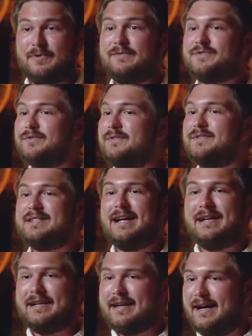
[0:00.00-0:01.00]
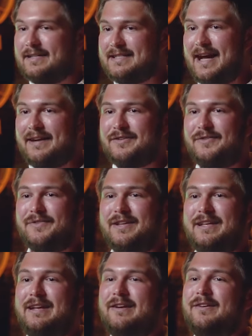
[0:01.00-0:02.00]
we've sort of stayed in contact over
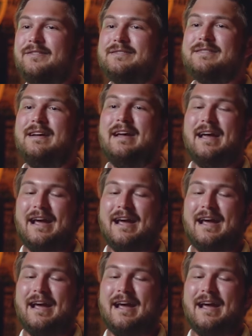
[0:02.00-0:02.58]
the years.